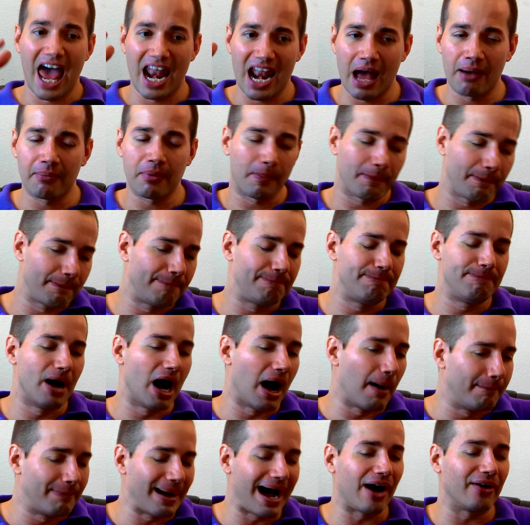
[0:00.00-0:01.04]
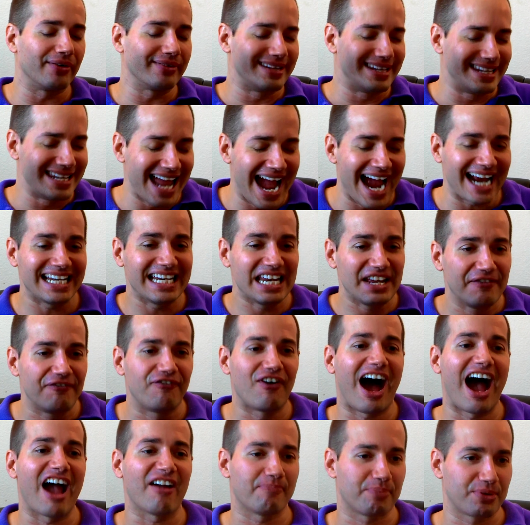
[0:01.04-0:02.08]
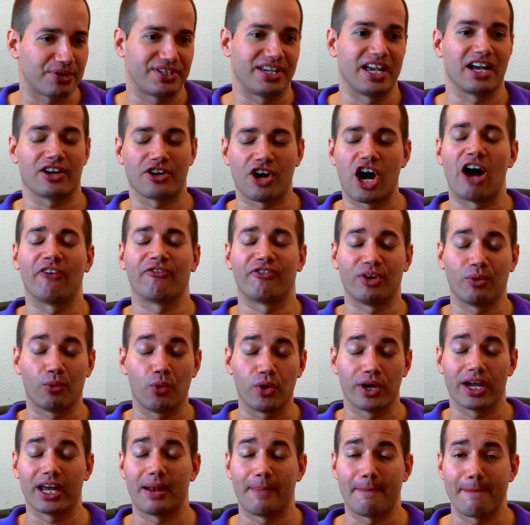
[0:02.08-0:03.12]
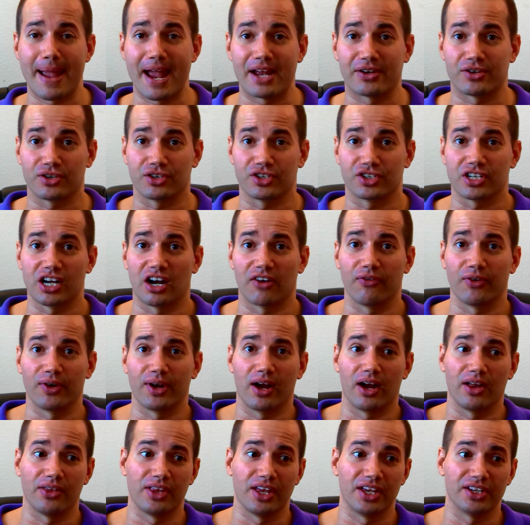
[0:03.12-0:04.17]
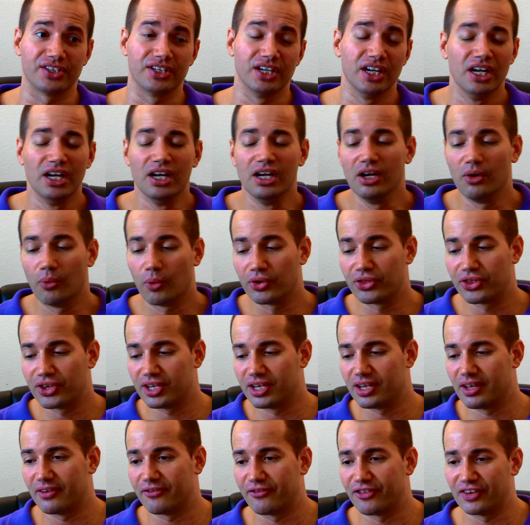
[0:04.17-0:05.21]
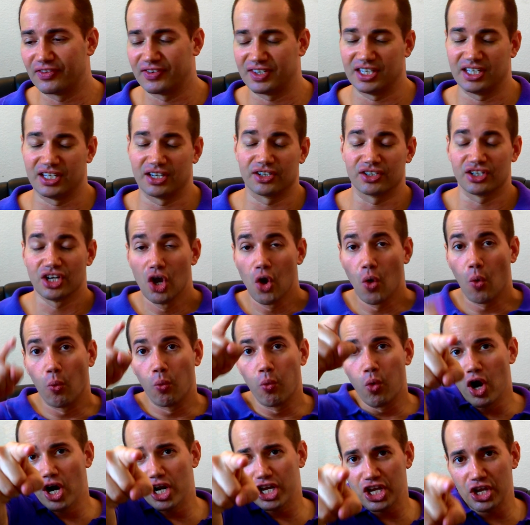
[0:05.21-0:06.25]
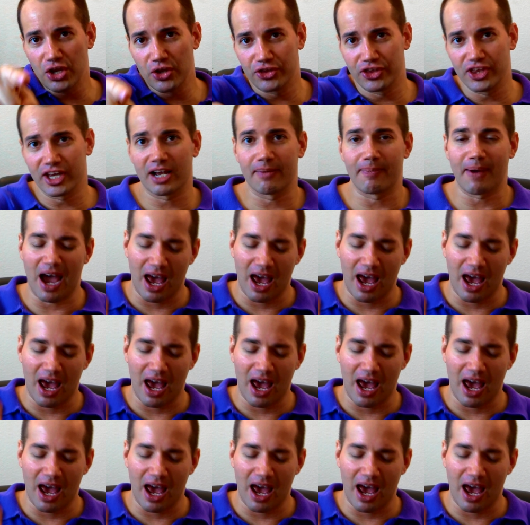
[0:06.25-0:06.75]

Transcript: and I'm about 95% confident we'll get a major discovery on this within 50 years. What do you think